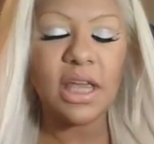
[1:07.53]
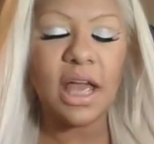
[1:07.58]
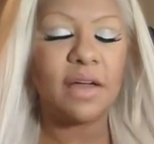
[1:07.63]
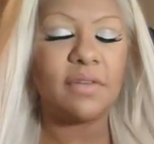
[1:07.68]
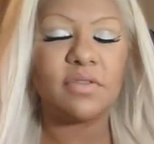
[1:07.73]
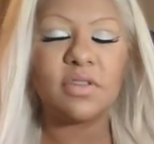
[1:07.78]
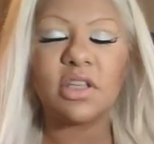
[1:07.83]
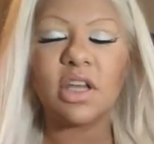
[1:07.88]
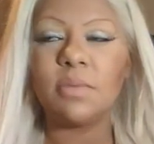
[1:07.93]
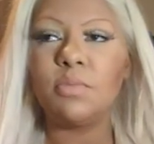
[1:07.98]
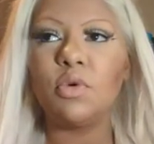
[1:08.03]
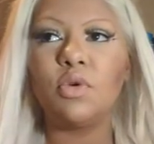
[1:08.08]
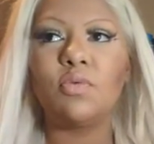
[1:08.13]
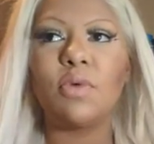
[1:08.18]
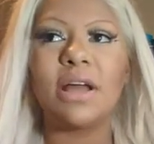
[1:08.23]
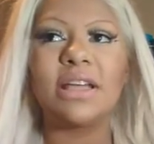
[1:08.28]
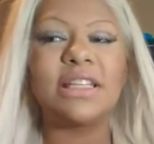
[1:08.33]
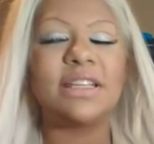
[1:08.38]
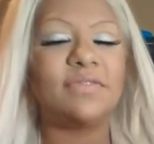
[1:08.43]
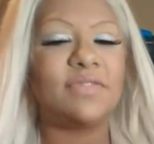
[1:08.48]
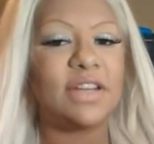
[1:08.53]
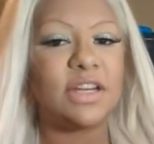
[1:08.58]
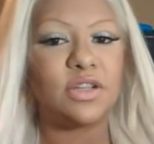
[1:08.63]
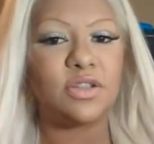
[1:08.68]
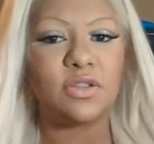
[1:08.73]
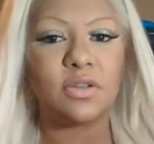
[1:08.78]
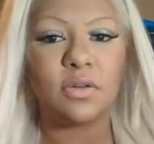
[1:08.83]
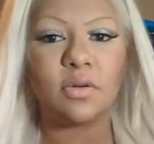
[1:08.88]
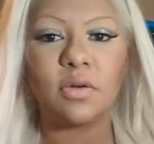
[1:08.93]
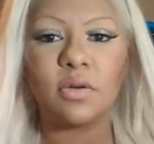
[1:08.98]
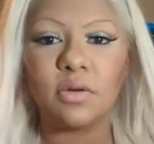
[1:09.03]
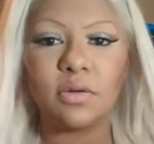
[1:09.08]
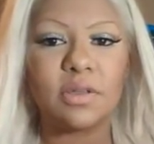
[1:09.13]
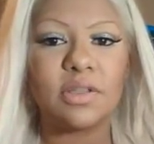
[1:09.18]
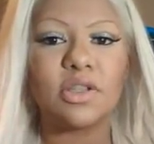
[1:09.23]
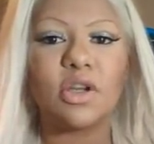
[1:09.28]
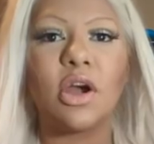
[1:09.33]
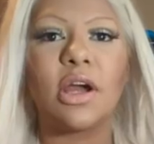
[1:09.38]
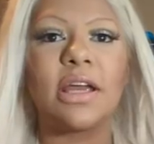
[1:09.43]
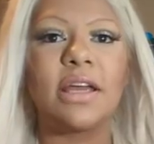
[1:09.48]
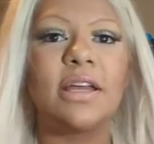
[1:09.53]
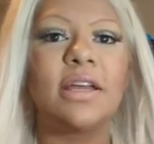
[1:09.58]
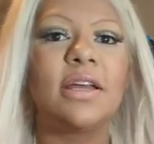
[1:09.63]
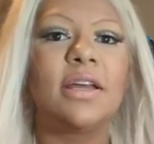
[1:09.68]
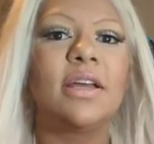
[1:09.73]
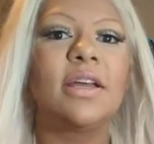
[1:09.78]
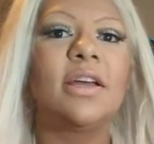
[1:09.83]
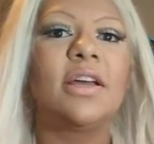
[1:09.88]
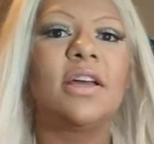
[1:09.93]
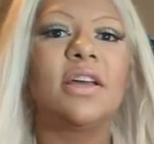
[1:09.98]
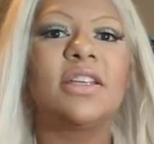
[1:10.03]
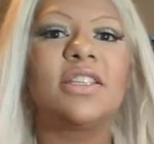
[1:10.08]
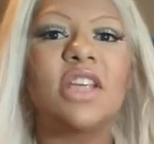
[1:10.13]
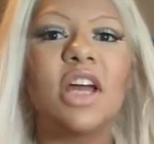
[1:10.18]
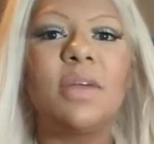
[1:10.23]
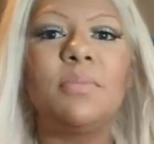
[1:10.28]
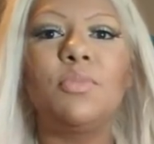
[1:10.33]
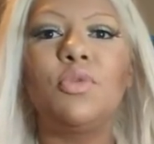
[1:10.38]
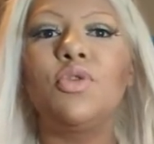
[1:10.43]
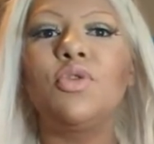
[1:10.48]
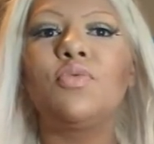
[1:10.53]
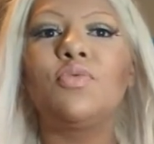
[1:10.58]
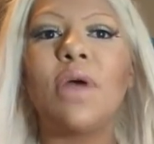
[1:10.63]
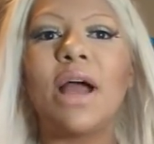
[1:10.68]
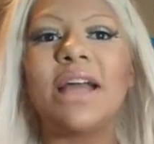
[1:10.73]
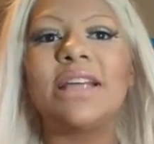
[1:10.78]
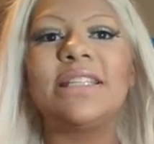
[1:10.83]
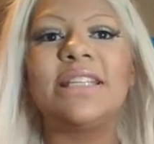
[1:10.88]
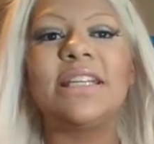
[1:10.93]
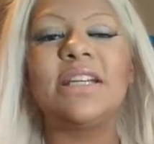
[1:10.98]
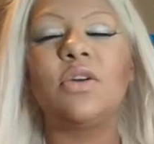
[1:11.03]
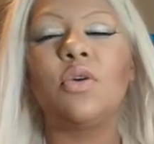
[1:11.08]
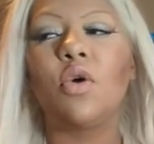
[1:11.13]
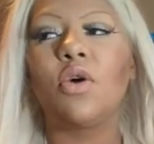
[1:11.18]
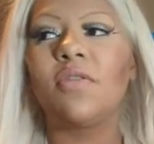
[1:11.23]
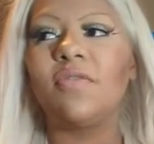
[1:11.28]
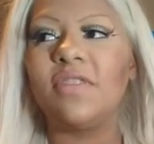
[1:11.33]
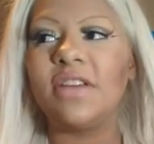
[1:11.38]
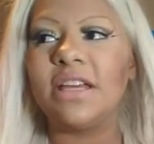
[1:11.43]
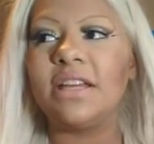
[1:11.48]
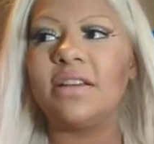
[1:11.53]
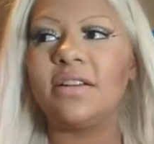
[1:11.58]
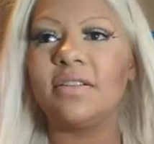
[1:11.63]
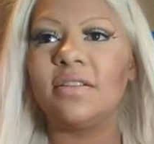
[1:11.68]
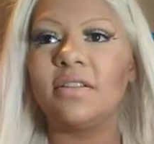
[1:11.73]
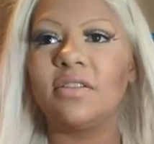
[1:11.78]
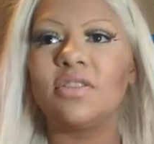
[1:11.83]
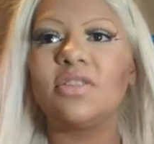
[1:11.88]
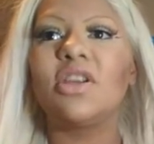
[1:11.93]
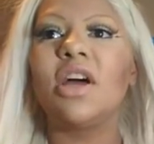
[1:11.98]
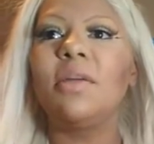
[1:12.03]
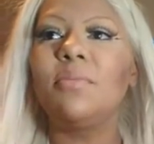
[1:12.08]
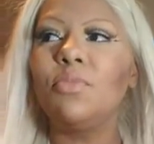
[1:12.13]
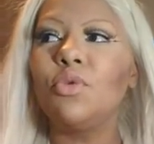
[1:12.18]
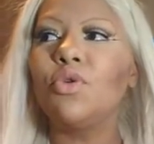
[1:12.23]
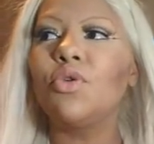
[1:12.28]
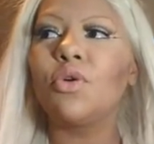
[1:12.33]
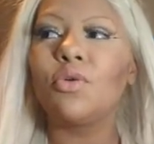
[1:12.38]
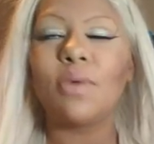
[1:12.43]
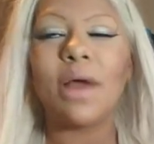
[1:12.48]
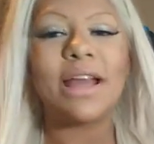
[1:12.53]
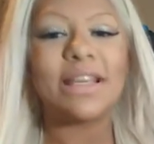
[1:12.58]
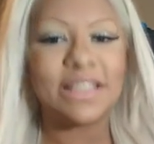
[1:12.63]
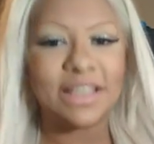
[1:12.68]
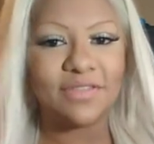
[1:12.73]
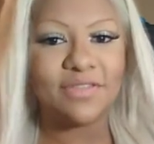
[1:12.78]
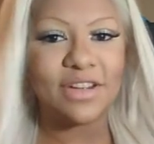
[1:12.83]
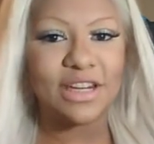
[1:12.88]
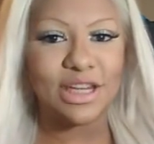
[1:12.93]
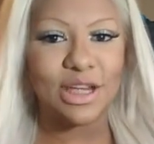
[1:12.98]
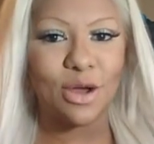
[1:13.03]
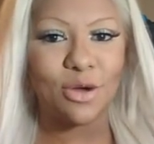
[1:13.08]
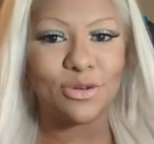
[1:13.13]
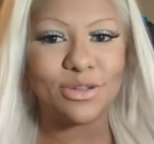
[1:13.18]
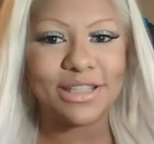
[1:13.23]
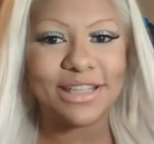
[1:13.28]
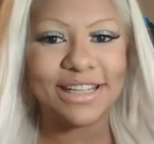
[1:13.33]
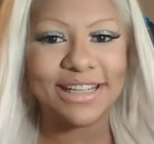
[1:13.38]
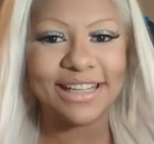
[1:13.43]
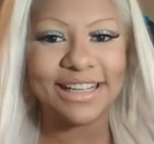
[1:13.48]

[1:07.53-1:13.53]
Sun, Moon, Rising, Venus. Sorry. Sun, Moon, Rising, or Sun, Moon, or Rising videos.